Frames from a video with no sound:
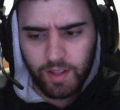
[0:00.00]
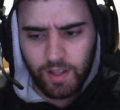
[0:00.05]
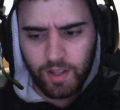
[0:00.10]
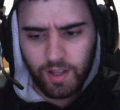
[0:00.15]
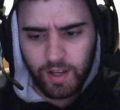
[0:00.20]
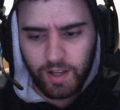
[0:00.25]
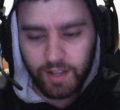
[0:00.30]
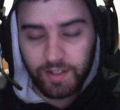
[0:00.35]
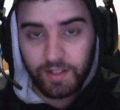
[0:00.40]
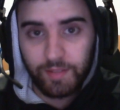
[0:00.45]

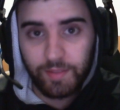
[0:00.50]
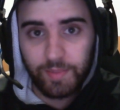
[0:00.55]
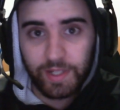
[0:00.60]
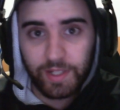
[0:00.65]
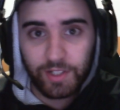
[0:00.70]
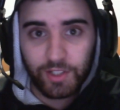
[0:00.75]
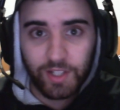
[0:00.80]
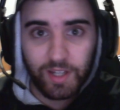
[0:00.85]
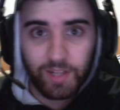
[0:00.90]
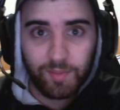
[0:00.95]
I didn't
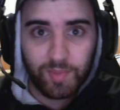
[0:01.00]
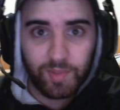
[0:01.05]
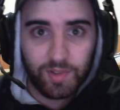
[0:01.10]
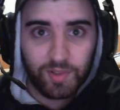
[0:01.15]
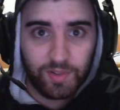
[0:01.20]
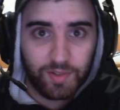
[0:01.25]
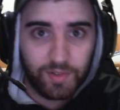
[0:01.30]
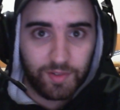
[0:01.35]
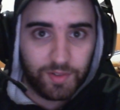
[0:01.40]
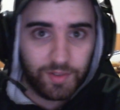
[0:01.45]
make
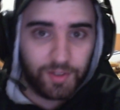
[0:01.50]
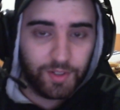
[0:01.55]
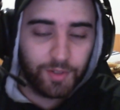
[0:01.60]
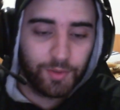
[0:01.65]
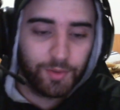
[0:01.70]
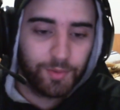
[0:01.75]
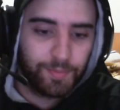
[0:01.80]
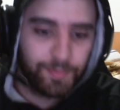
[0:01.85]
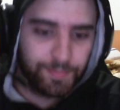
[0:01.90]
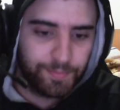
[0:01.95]
champs.
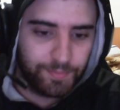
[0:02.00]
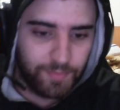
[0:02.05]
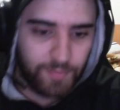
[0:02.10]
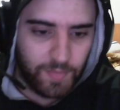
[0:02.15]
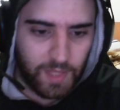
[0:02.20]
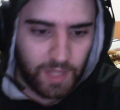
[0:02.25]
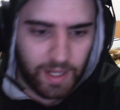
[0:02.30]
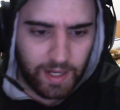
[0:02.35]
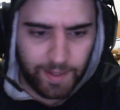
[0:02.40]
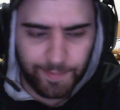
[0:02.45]
So,
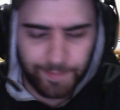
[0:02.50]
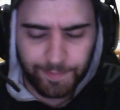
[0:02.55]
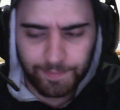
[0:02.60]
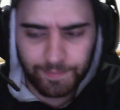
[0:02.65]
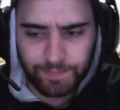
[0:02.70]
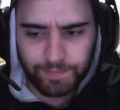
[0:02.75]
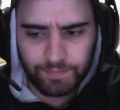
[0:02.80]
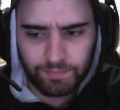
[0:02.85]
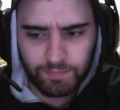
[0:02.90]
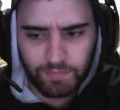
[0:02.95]
and
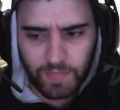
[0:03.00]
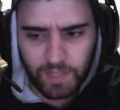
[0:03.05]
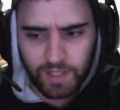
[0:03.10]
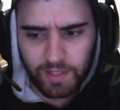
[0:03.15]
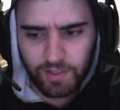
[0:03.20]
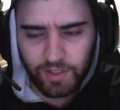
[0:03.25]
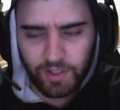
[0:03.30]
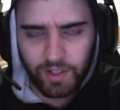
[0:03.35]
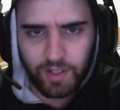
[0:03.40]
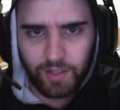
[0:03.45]

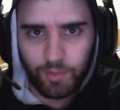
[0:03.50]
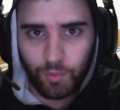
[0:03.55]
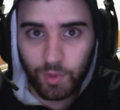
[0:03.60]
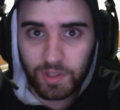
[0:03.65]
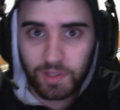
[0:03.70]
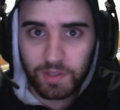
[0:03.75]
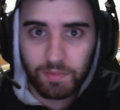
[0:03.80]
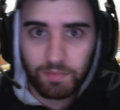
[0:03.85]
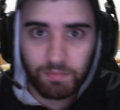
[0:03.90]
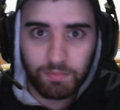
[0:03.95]
yeah,
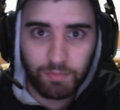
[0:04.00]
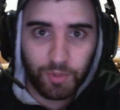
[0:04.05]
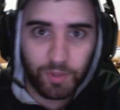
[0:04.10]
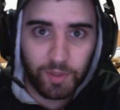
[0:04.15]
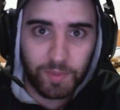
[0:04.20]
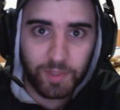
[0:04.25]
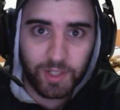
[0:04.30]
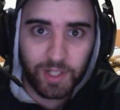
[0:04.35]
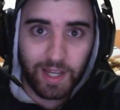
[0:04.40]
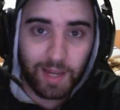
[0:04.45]
what's pretty
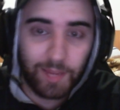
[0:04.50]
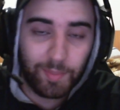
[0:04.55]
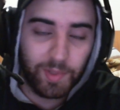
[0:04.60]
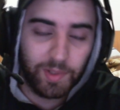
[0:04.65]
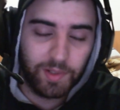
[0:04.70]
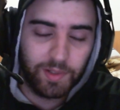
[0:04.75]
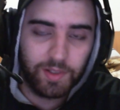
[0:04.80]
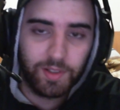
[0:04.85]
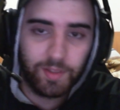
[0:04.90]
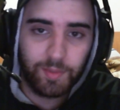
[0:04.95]
much
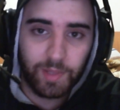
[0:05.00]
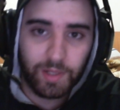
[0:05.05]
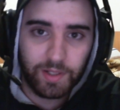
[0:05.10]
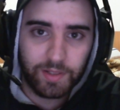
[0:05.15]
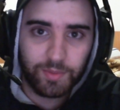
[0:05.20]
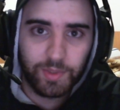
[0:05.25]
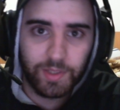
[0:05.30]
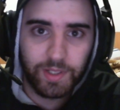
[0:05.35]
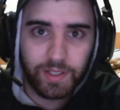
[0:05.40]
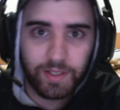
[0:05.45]
happened in the
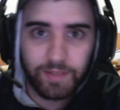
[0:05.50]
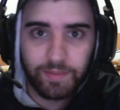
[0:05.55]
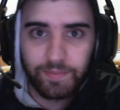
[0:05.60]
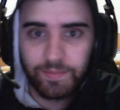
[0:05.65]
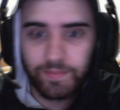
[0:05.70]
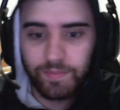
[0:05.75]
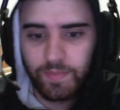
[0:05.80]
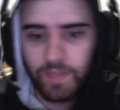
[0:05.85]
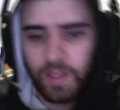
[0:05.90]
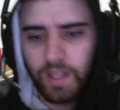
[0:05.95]
past week.
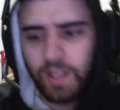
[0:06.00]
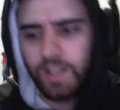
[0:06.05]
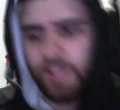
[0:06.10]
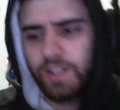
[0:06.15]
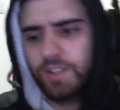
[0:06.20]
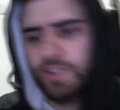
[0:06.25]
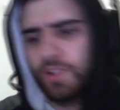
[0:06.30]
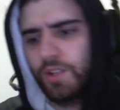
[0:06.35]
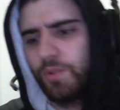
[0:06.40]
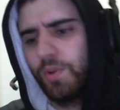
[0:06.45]

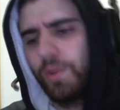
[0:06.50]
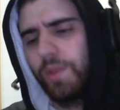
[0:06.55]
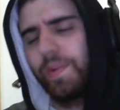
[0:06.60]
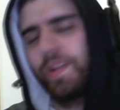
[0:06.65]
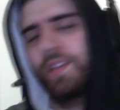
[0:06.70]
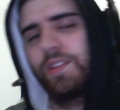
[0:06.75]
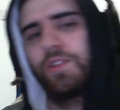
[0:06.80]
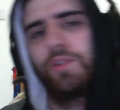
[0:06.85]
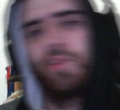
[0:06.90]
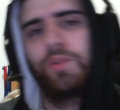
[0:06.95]
So we
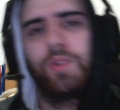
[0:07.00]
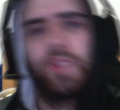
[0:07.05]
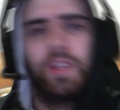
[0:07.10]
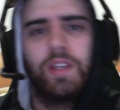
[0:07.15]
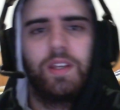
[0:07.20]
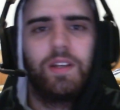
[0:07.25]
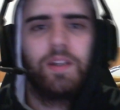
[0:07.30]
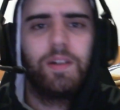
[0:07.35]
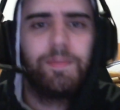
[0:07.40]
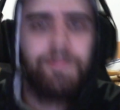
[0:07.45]
went to
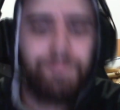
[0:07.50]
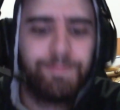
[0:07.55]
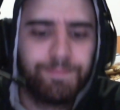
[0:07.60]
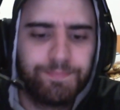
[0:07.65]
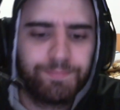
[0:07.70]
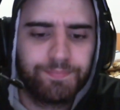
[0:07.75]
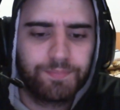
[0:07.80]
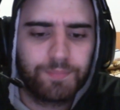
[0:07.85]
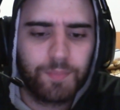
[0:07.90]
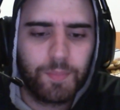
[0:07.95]
the
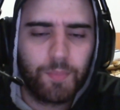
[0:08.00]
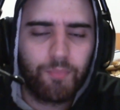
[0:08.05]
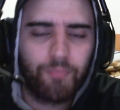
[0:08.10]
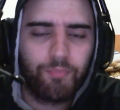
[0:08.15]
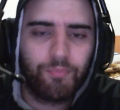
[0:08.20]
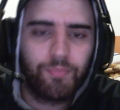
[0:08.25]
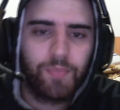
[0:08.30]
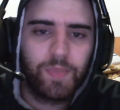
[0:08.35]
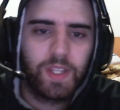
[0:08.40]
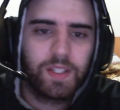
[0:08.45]

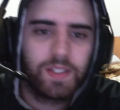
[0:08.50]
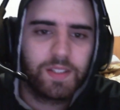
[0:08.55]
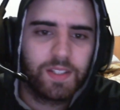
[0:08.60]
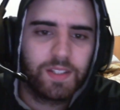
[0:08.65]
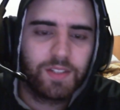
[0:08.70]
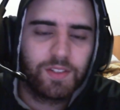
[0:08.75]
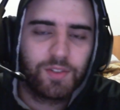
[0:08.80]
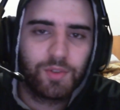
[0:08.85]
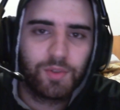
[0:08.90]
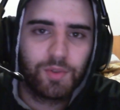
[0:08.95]

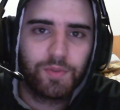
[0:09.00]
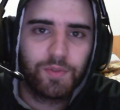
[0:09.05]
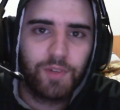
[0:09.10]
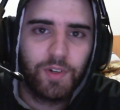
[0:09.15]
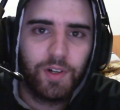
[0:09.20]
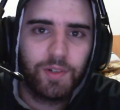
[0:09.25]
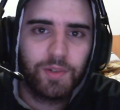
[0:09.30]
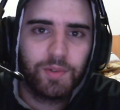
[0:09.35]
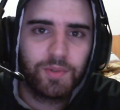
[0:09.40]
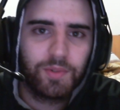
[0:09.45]
Season 2
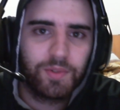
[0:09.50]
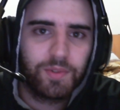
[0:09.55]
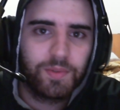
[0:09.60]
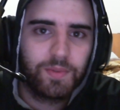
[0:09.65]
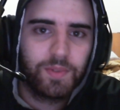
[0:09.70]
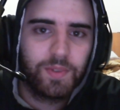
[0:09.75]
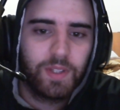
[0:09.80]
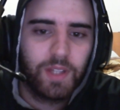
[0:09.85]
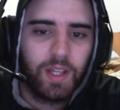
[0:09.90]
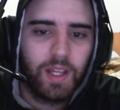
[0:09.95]
finals.
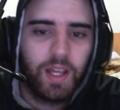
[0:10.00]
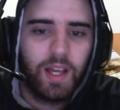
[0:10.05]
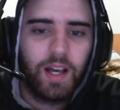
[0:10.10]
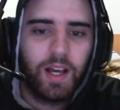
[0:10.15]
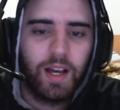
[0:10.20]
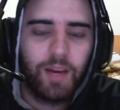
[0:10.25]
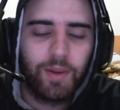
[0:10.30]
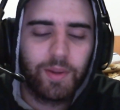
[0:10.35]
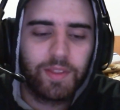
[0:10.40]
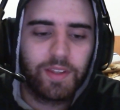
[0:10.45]

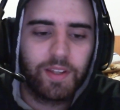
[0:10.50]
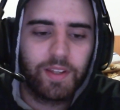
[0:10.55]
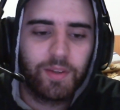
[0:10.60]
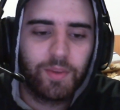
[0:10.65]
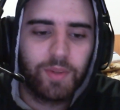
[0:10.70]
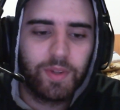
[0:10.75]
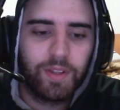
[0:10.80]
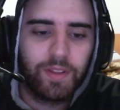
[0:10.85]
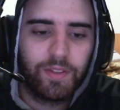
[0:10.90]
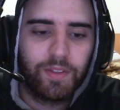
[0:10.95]
I went there
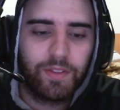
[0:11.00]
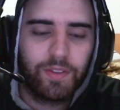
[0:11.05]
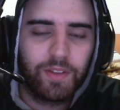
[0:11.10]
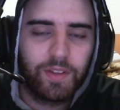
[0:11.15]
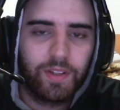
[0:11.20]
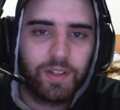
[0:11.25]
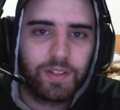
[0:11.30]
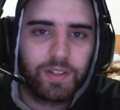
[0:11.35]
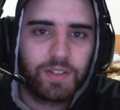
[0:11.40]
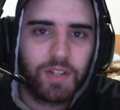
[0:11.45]
with
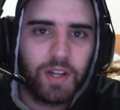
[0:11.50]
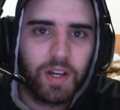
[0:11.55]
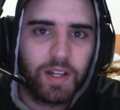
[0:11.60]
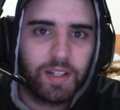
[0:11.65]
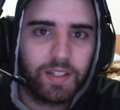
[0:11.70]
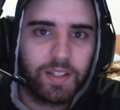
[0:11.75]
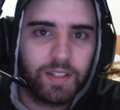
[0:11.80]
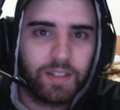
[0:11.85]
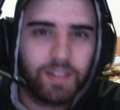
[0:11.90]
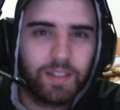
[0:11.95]

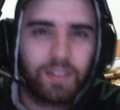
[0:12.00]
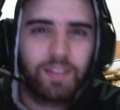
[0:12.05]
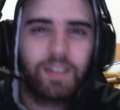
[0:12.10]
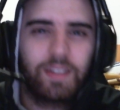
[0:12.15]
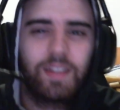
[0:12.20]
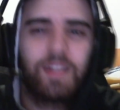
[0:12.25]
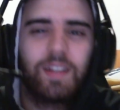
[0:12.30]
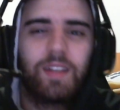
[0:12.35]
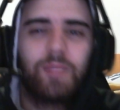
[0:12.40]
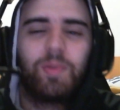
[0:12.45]
Excite,
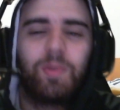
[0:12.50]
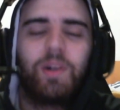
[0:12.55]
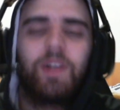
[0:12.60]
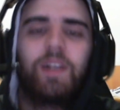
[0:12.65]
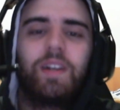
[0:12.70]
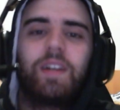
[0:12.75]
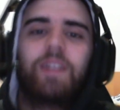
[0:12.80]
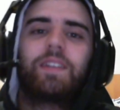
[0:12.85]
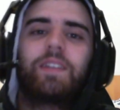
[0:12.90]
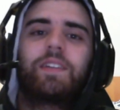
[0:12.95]

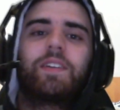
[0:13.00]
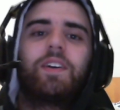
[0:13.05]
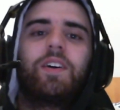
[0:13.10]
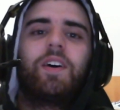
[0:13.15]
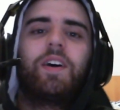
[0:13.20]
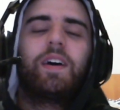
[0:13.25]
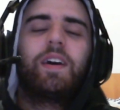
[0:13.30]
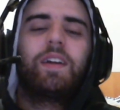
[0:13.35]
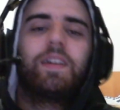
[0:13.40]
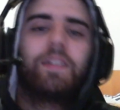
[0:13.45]
Killepai, and
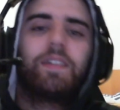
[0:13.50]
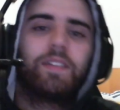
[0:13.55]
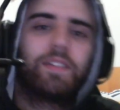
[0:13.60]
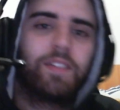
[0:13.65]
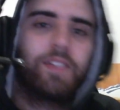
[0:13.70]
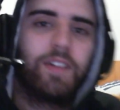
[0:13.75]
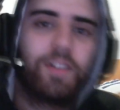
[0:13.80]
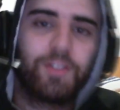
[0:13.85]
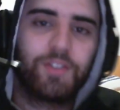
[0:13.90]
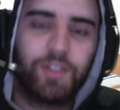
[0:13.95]

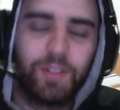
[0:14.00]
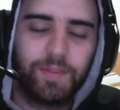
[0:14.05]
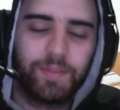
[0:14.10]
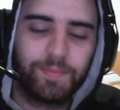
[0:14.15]
Gydra,